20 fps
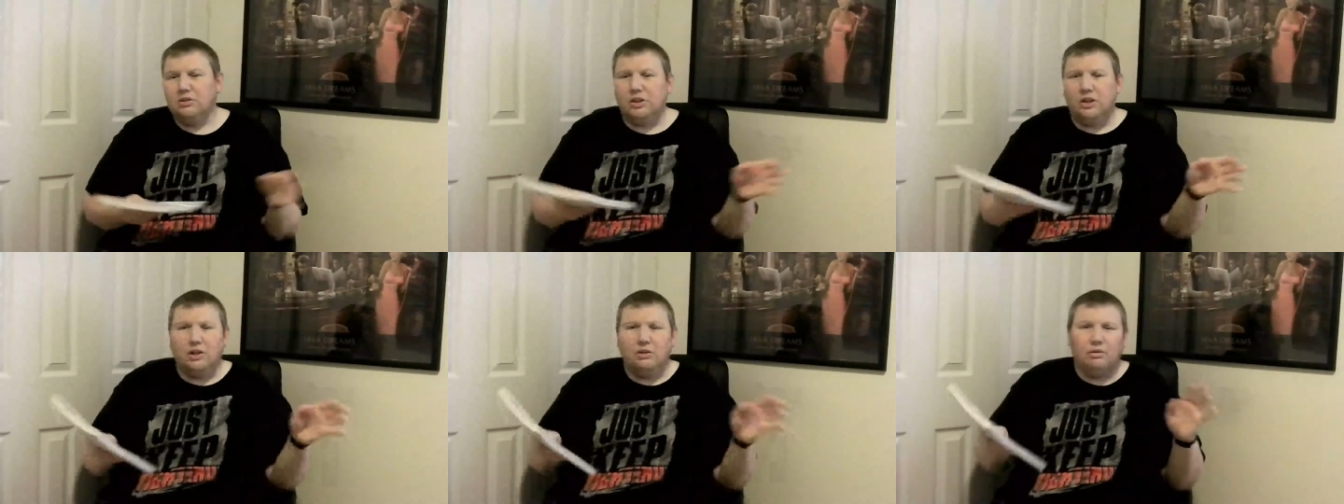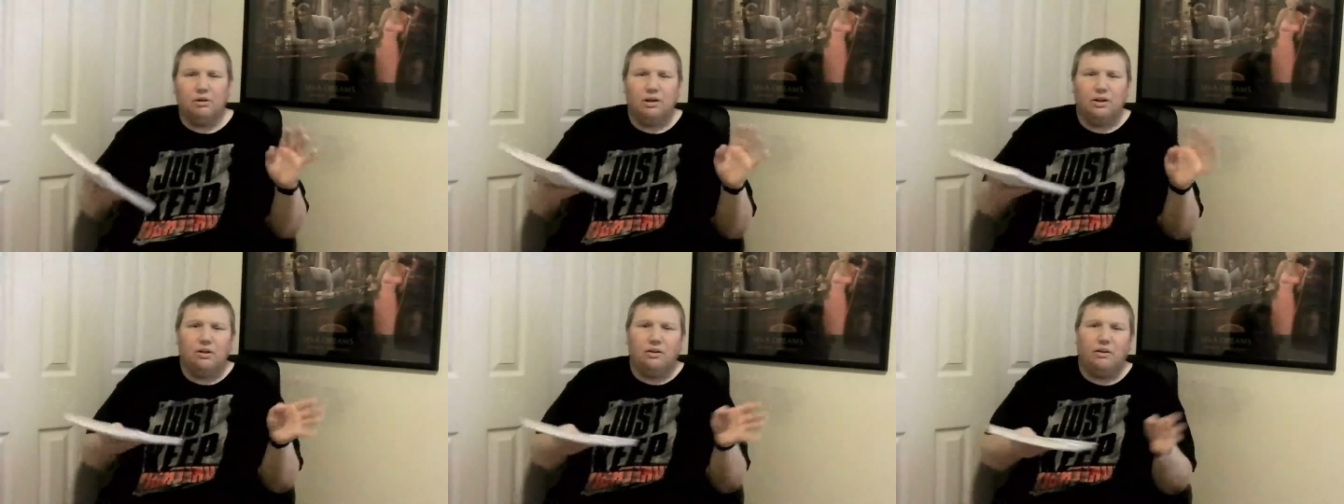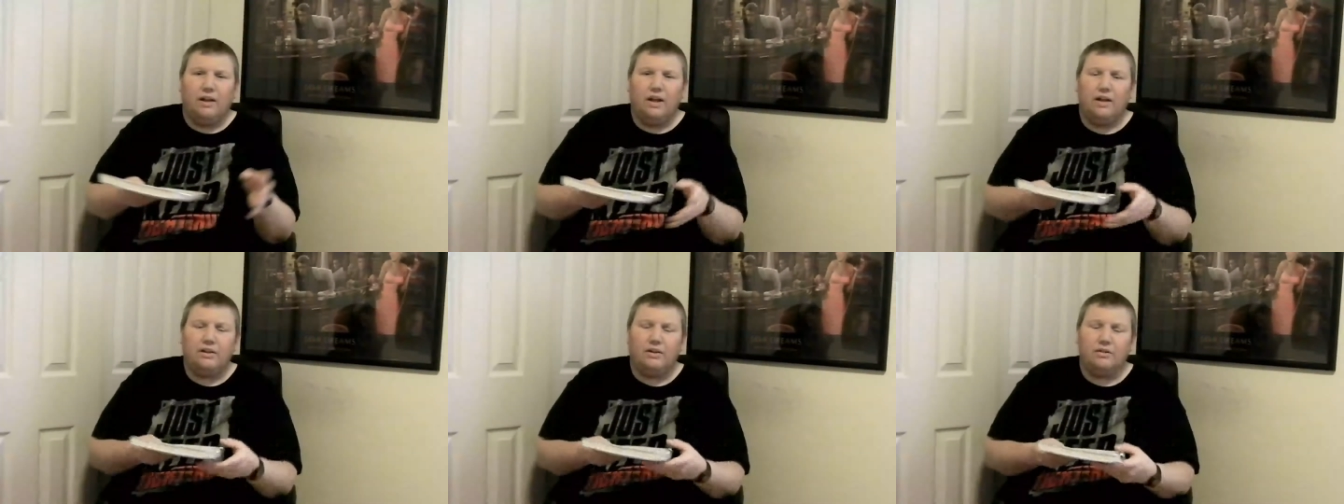you don't want to do
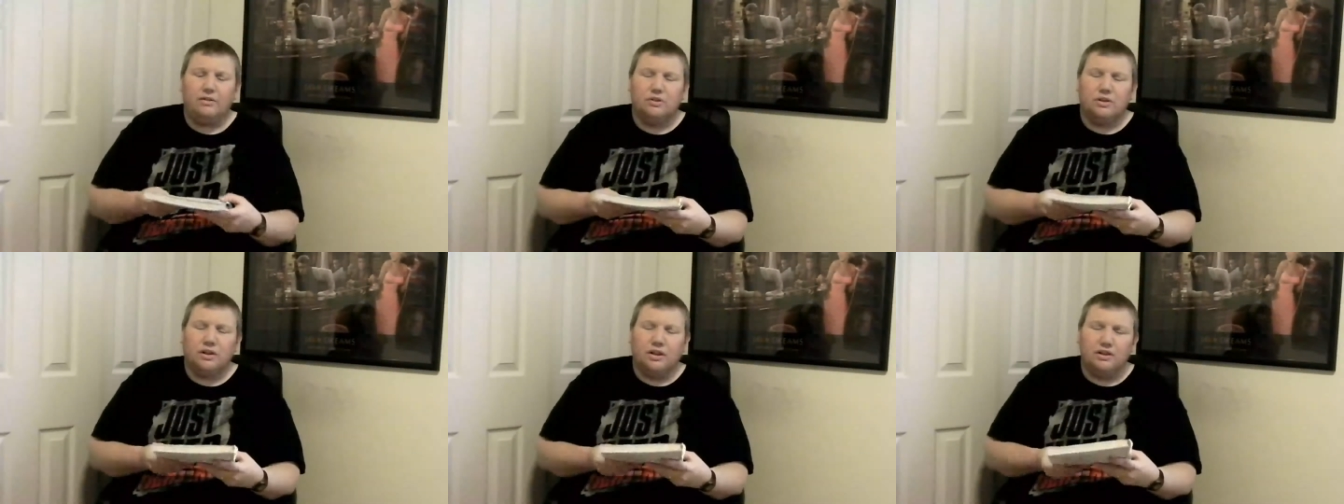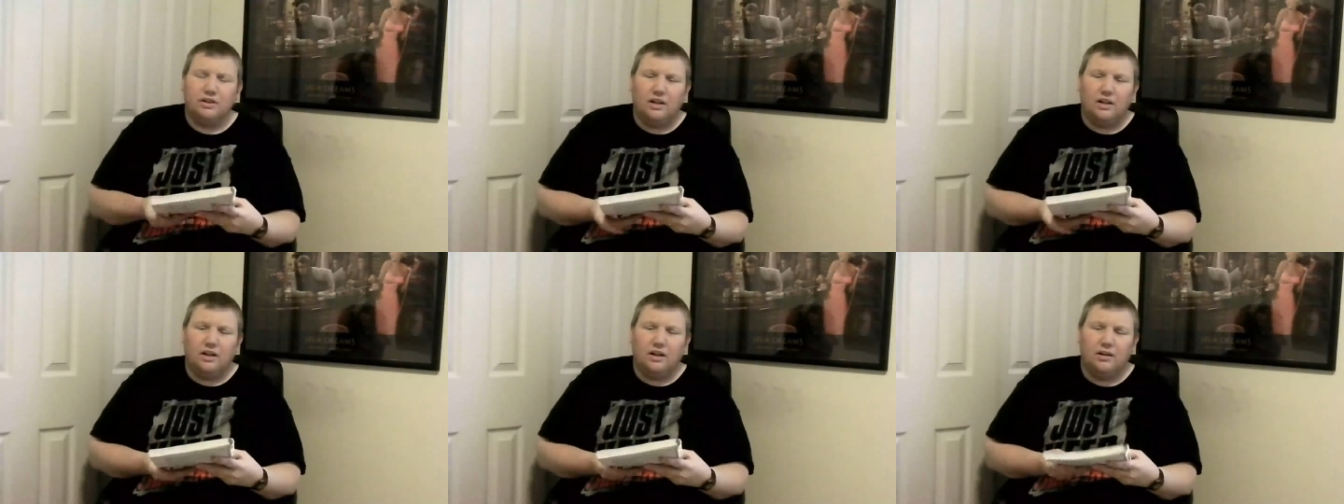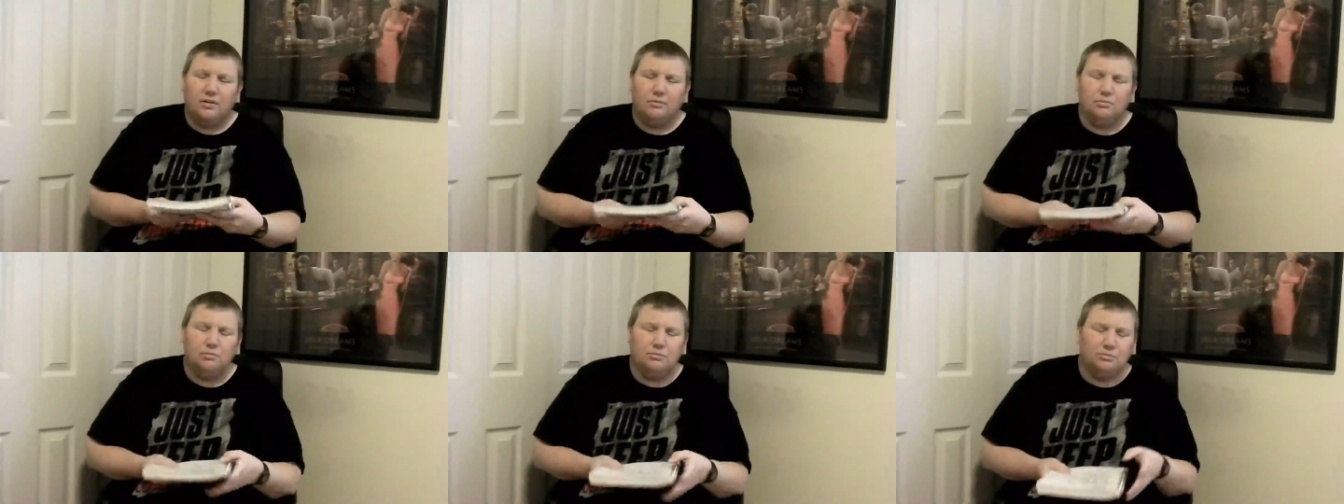that, don't do that to
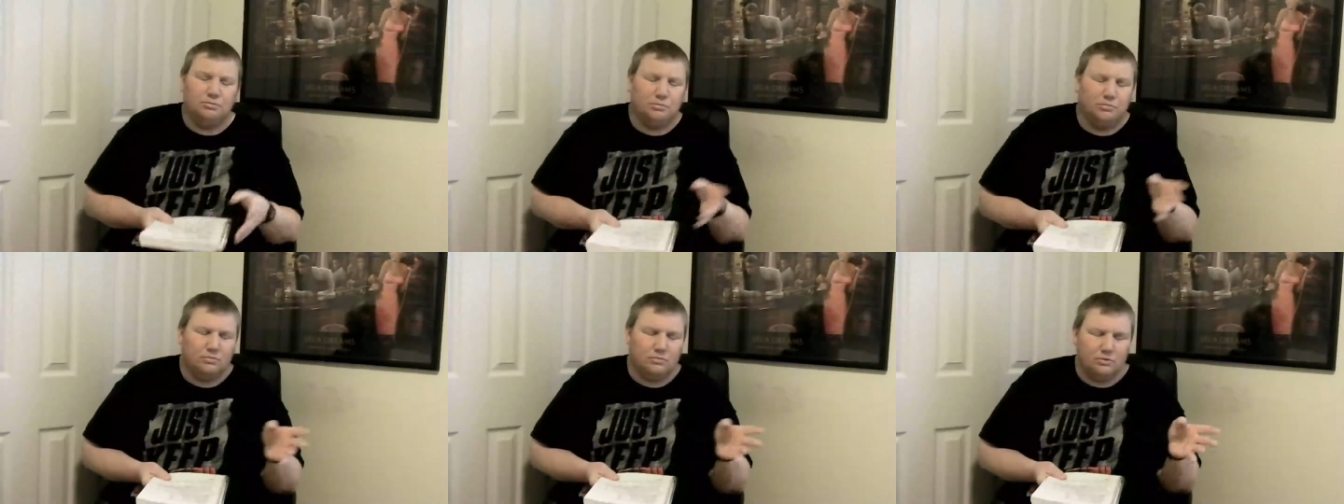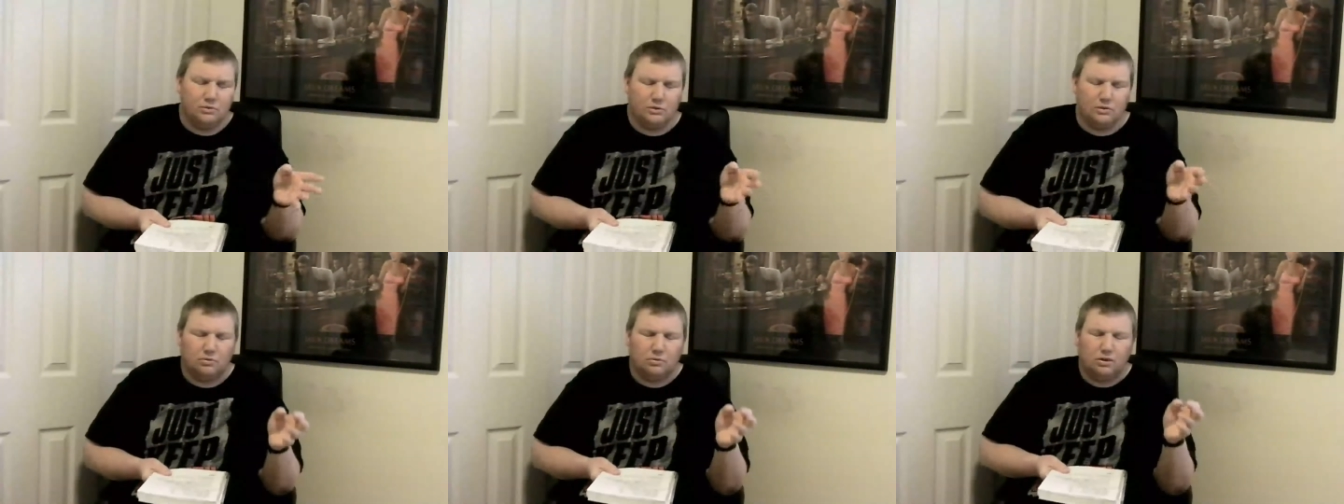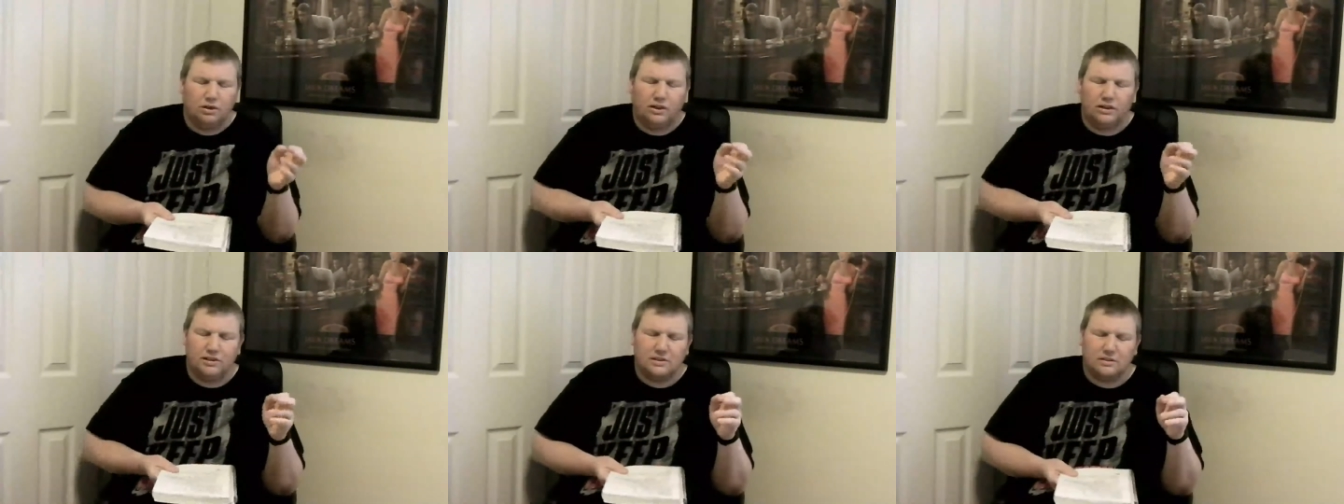him.
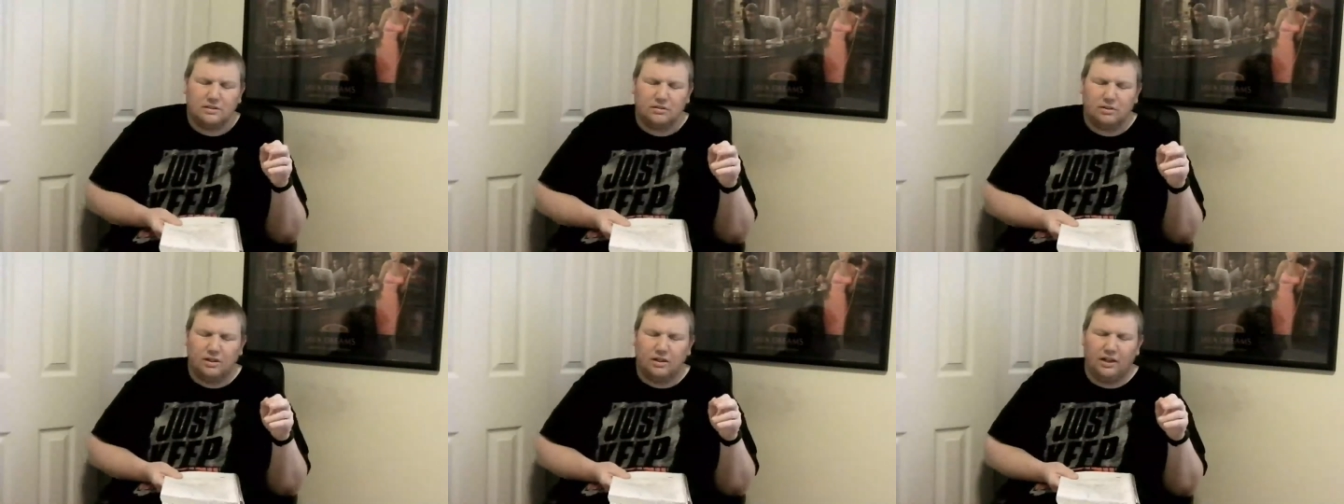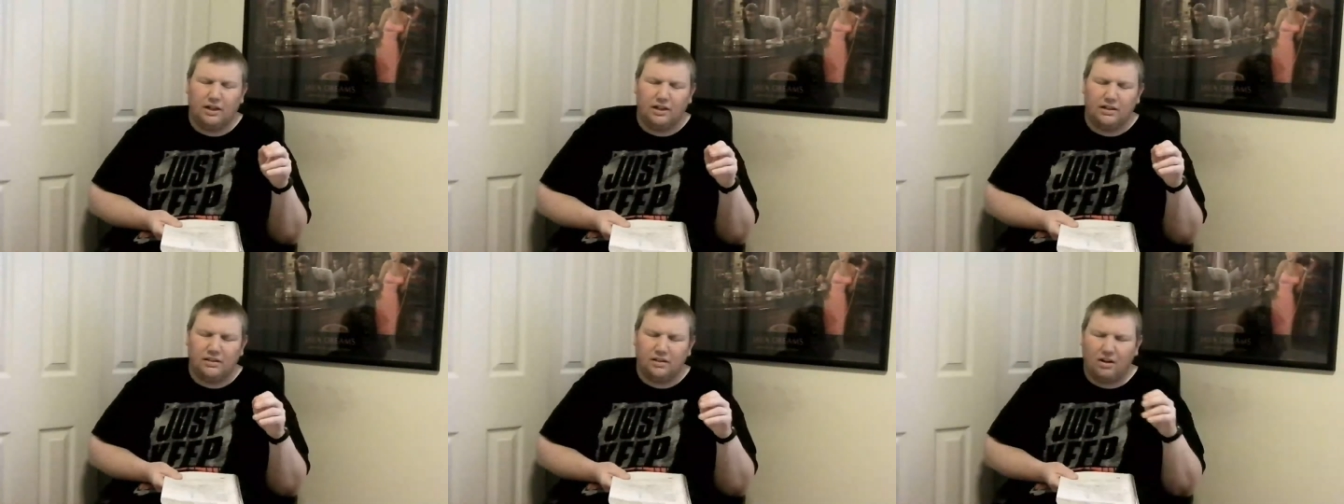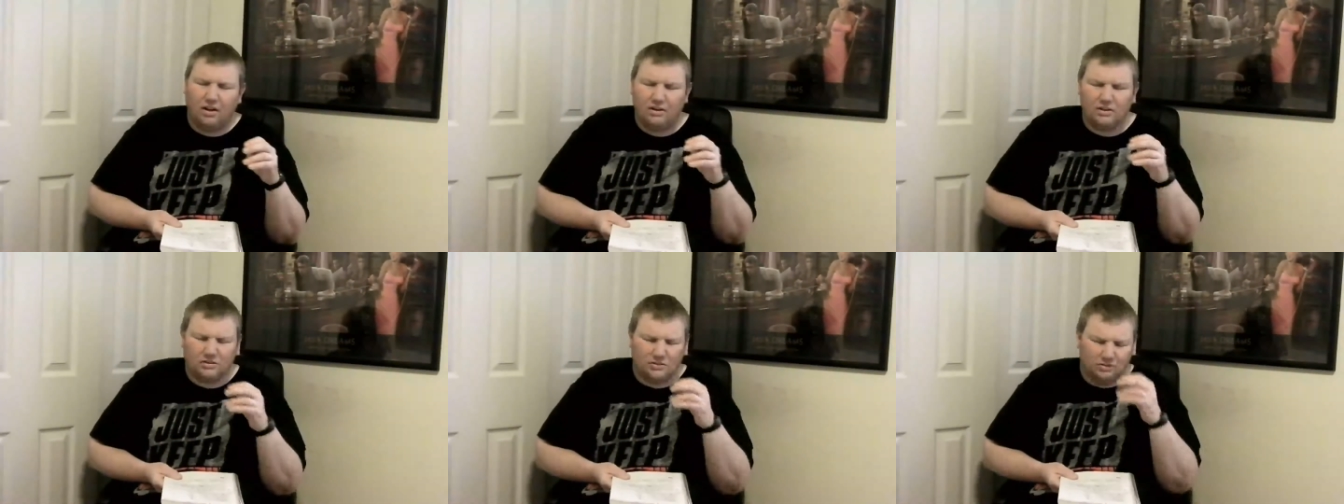Swan gets in the ring,
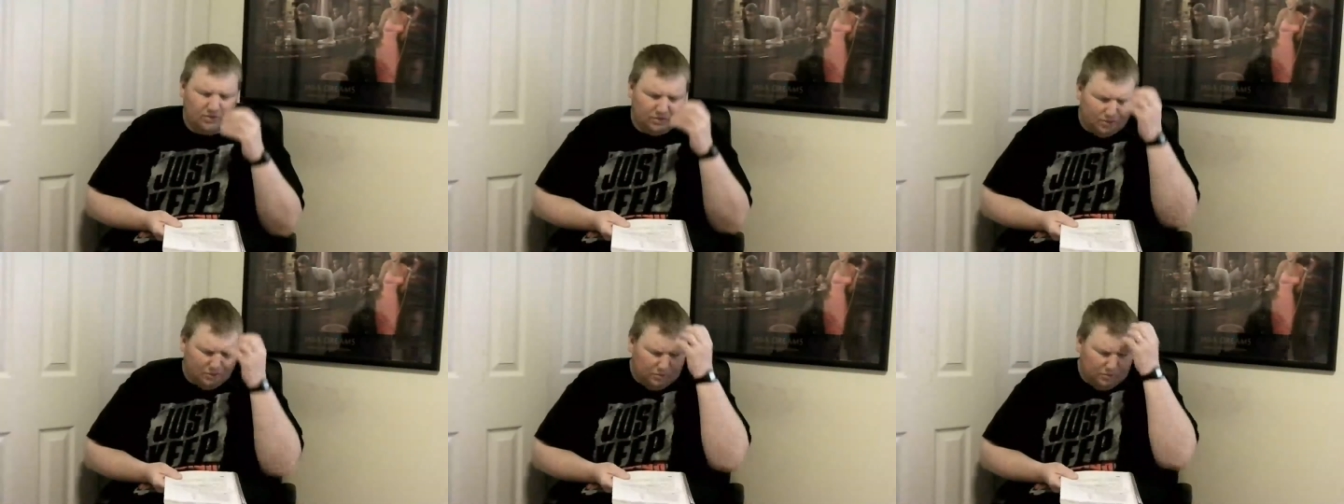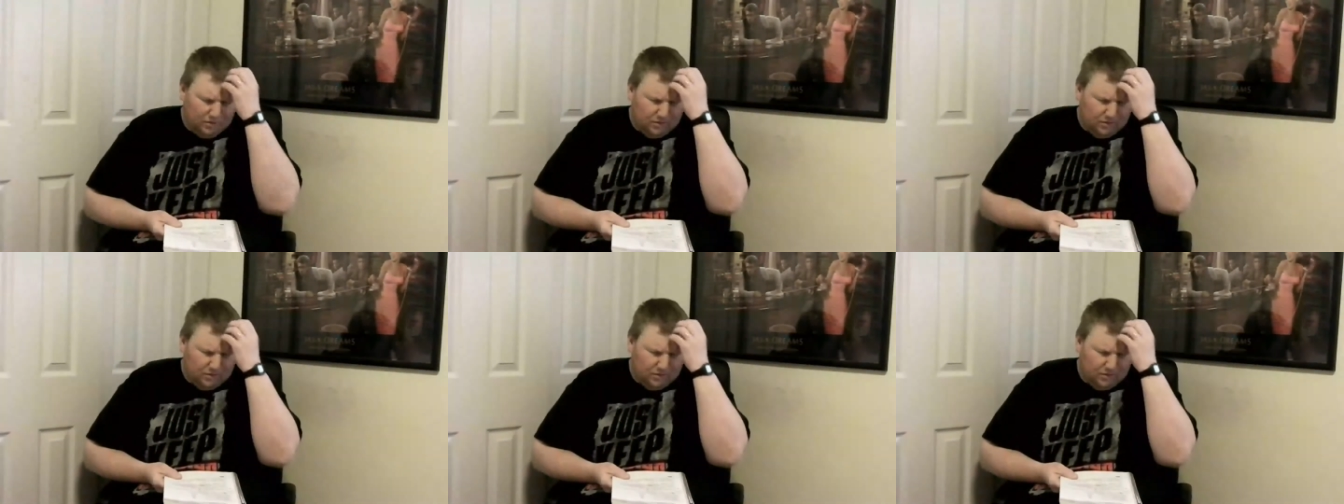talks to him.